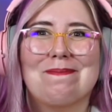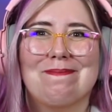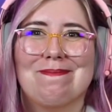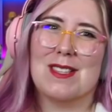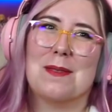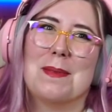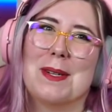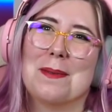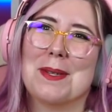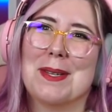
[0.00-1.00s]
It's
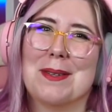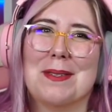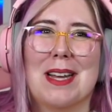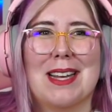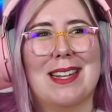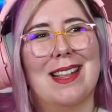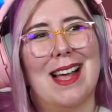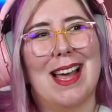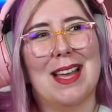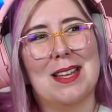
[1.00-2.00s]
pretty rude, not gonna
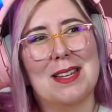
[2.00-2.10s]
lie.